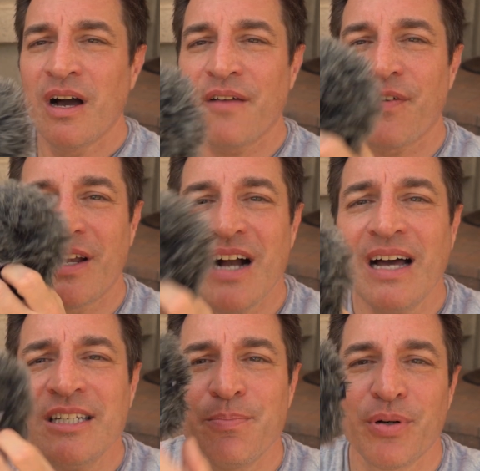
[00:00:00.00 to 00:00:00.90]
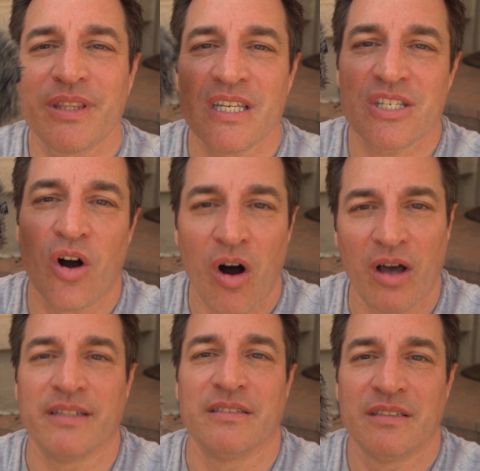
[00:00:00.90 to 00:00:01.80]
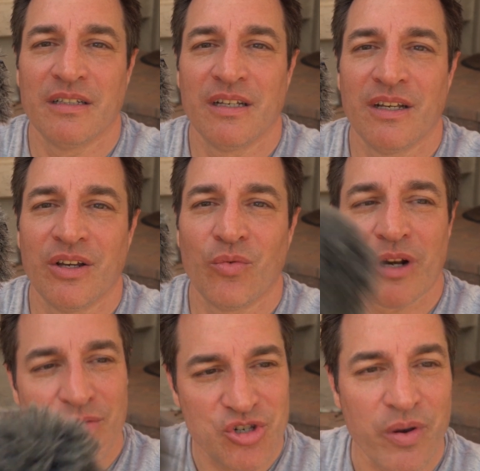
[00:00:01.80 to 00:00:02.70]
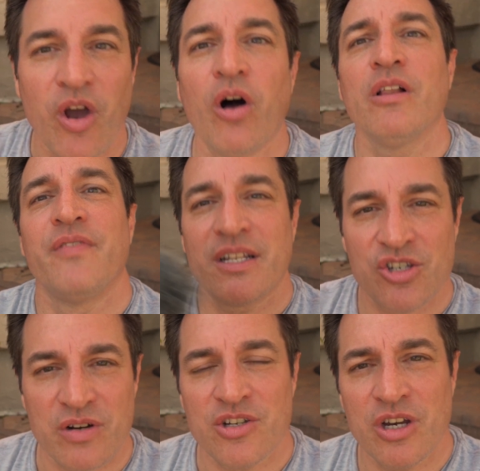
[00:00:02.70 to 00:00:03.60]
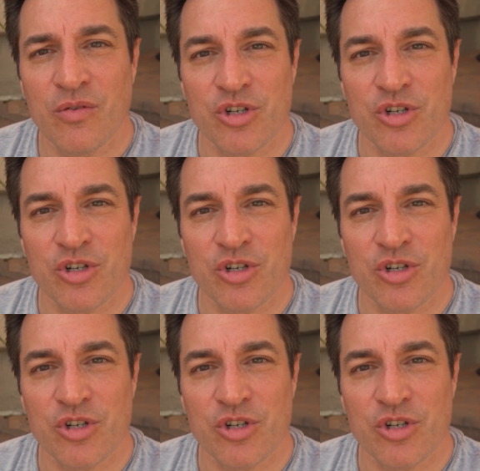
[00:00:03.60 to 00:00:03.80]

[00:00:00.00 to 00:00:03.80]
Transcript: I forgot to put this on when I was doing all of that stretching,